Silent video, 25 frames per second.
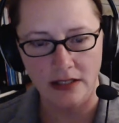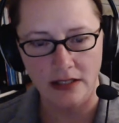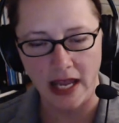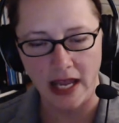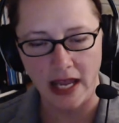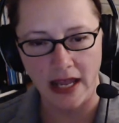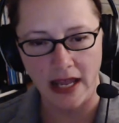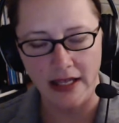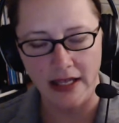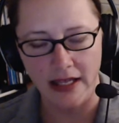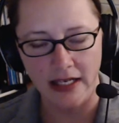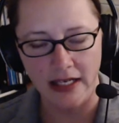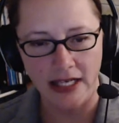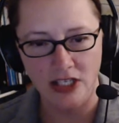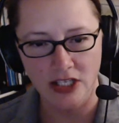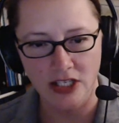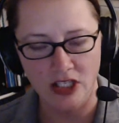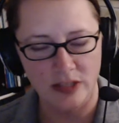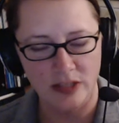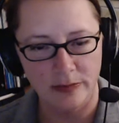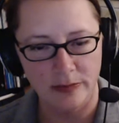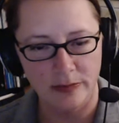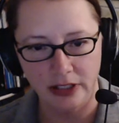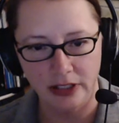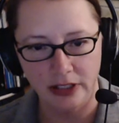and it
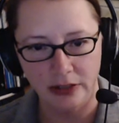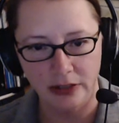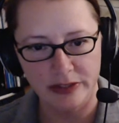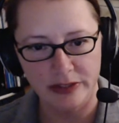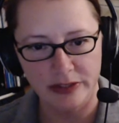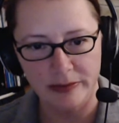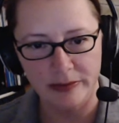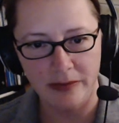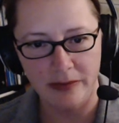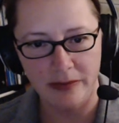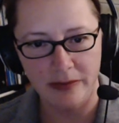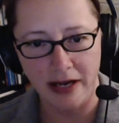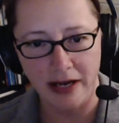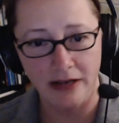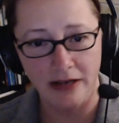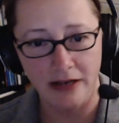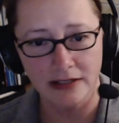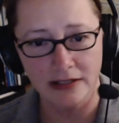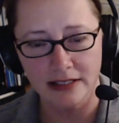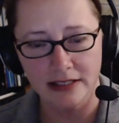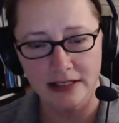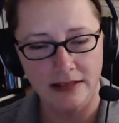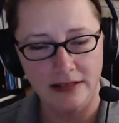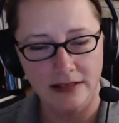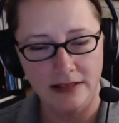just blows my
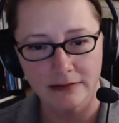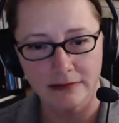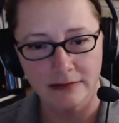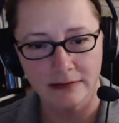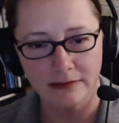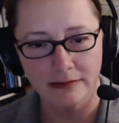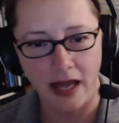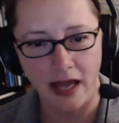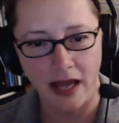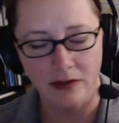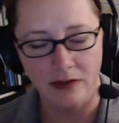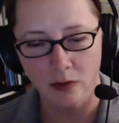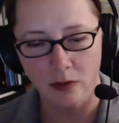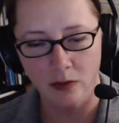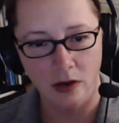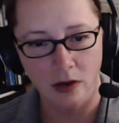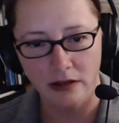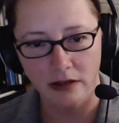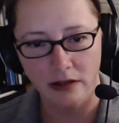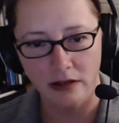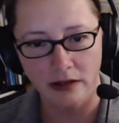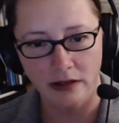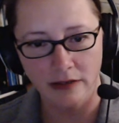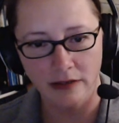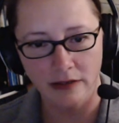parents out of the
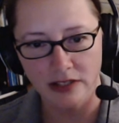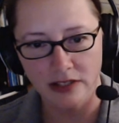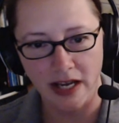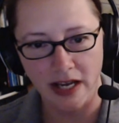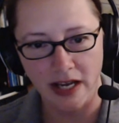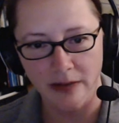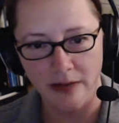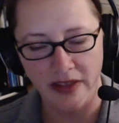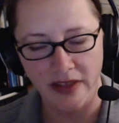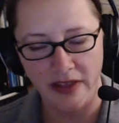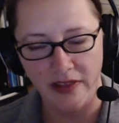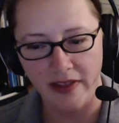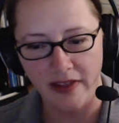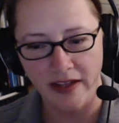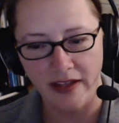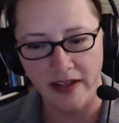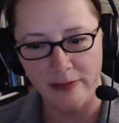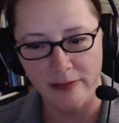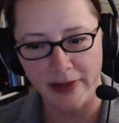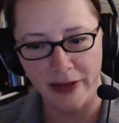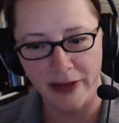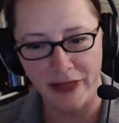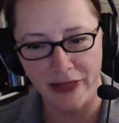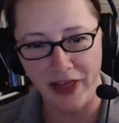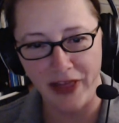water every time they think
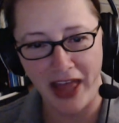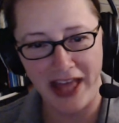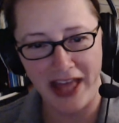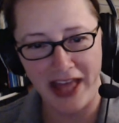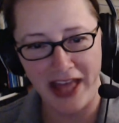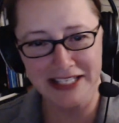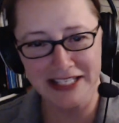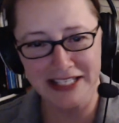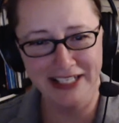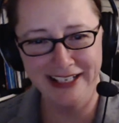about that.